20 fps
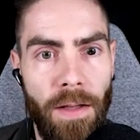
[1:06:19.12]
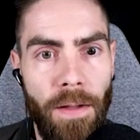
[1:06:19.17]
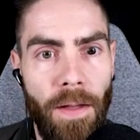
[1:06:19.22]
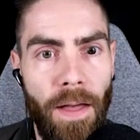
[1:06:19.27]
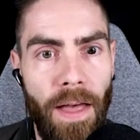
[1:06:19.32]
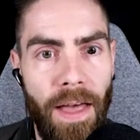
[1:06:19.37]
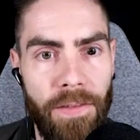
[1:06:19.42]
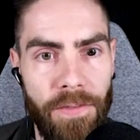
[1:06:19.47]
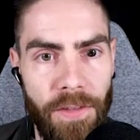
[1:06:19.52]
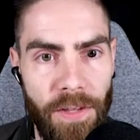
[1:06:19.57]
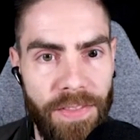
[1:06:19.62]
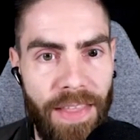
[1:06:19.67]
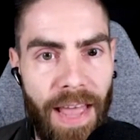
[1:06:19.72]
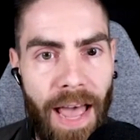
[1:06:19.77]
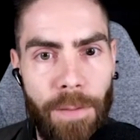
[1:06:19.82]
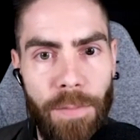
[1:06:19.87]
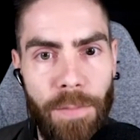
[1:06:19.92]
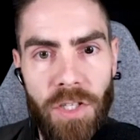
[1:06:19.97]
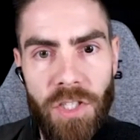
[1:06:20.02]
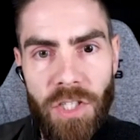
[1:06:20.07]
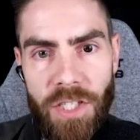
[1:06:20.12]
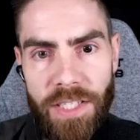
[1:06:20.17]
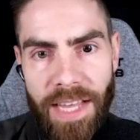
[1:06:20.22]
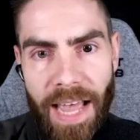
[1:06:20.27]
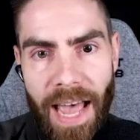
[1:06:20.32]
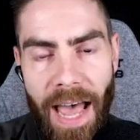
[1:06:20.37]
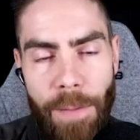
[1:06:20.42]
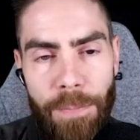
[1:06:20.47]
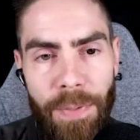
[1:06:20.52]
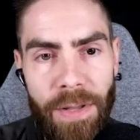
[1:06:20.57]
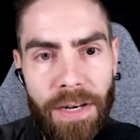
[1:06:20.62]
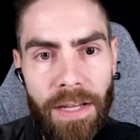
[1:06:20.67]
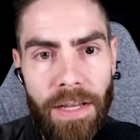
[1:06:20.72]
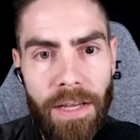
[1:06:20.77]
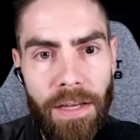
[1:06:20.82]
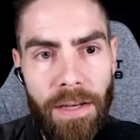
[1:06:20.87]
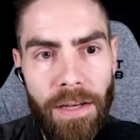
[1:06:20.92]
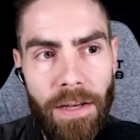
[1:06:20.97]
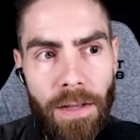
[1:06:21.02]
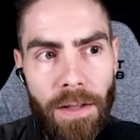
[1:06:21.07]
and the damage is
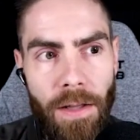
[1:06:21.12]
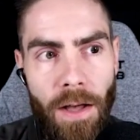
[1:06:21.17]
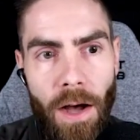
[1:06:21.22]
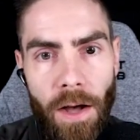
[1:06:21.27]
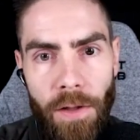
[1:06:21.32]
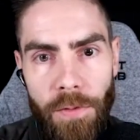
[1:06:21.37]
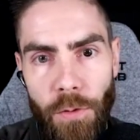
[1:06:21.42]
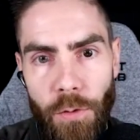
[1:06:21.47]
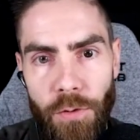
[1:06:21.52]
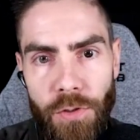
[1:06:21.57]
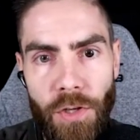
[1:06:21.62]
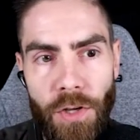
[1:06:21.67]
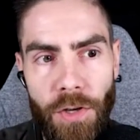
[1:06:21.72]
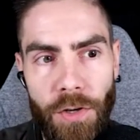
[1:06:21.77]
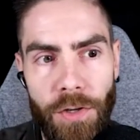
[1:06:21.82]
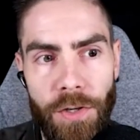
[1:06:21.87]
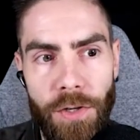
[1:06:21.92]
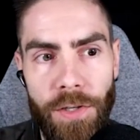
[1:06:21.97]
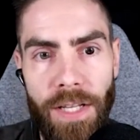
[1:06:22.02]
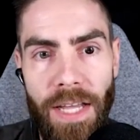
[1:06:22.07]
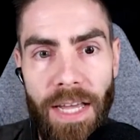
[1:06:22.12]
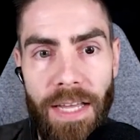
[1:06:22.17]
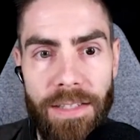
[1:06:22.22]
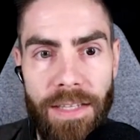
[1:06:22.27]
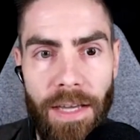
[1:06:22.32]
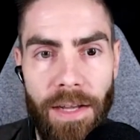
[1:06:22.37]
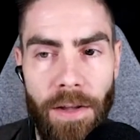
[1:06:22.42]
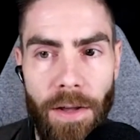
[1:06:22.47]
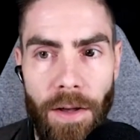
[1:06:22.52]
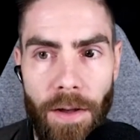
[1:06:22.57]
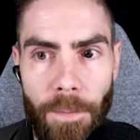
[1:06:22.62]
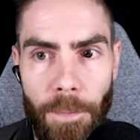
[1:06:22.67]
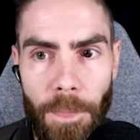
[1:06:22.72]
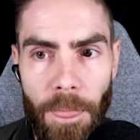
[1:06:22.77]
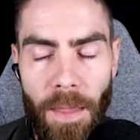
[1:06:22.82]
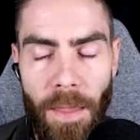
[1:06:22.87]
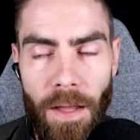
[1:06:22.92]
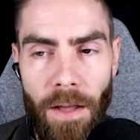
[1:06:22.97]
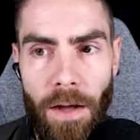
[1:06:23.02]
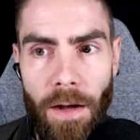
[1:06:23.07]
happening under the hood and kind of
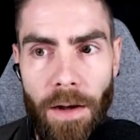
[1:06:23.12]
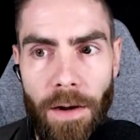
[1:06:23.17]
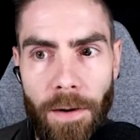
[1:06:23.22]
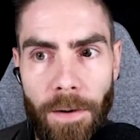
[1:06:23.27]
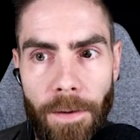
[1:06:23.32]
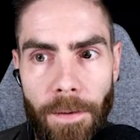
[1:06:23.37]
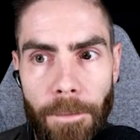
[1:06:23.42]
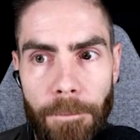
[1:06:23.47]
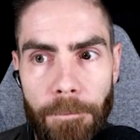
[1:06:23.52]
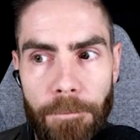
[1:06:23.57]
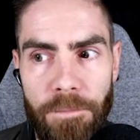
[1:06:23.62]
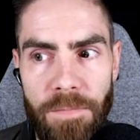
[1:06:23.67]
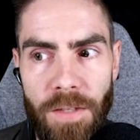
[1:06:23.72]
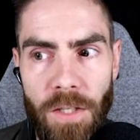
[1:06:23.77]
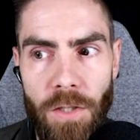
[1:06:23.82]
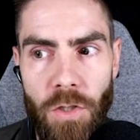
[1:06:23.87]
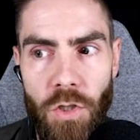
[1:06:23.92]
um,